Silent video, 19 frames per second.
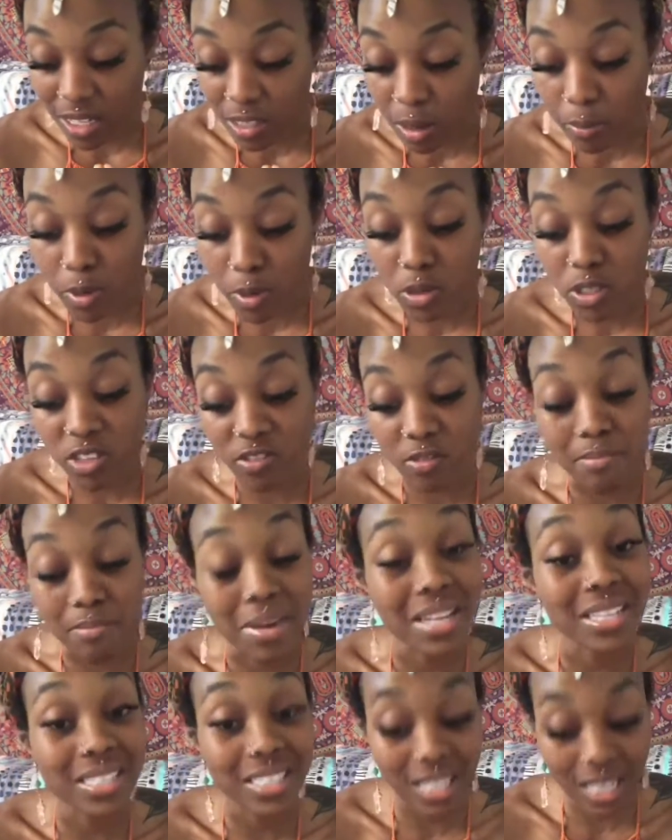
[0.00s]
abusive
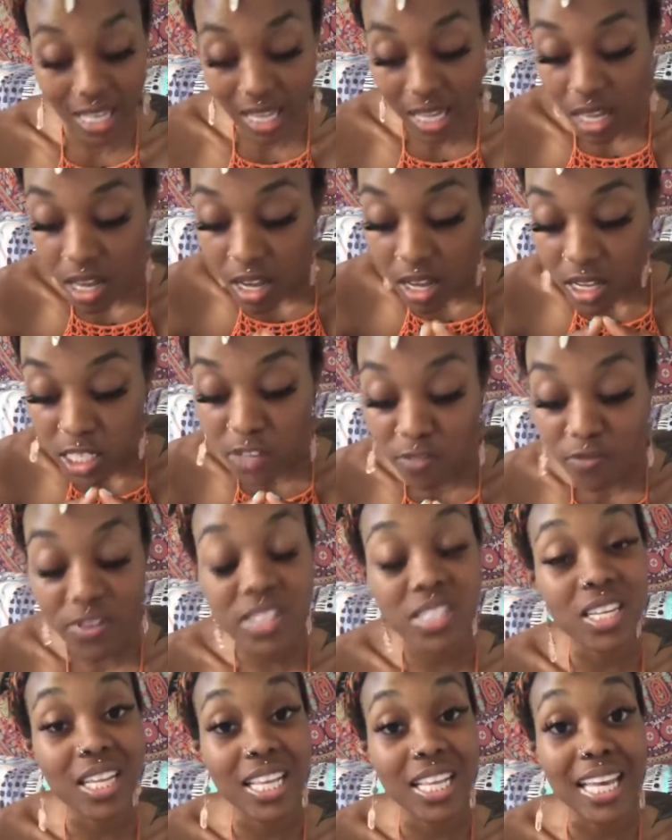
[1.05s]
mentally,
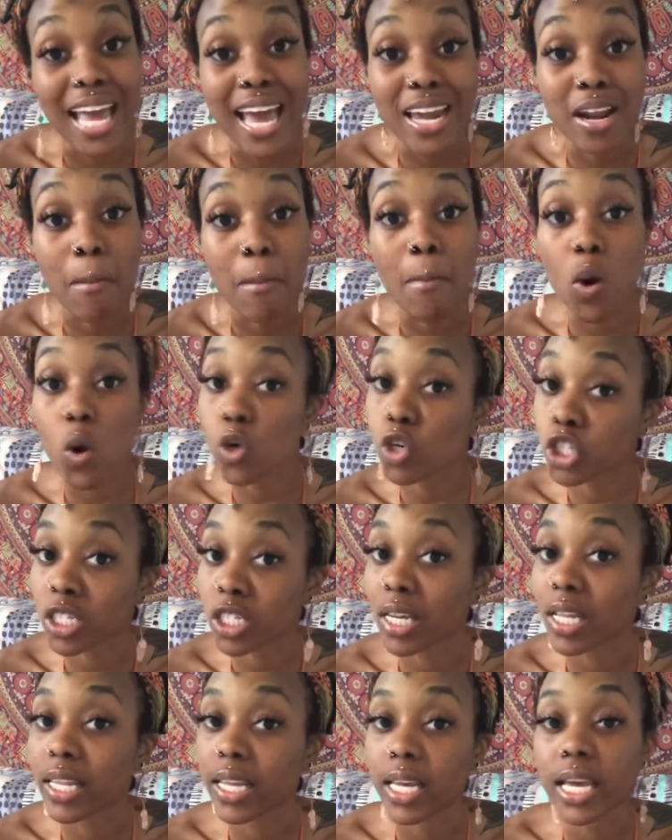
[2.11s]
physically, and
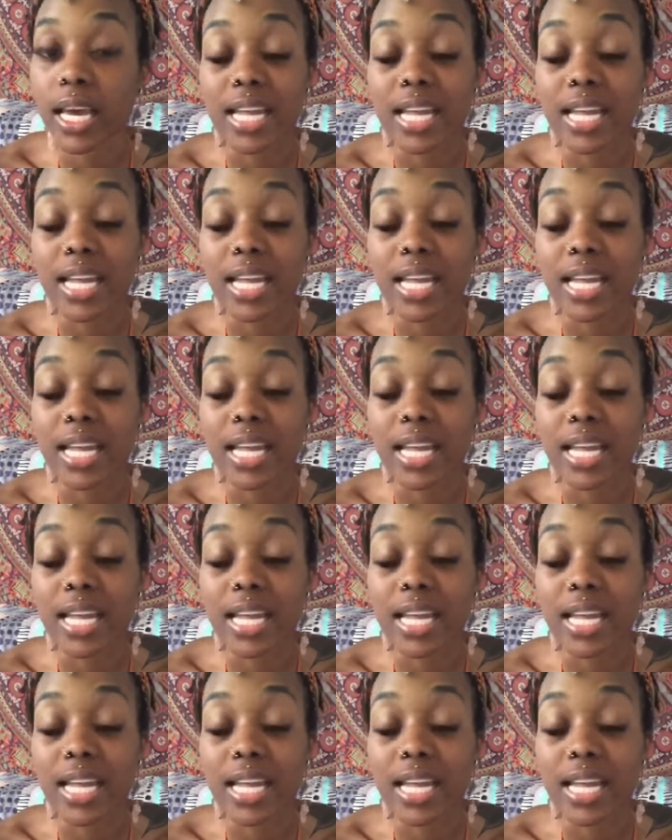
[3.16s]
emotionally,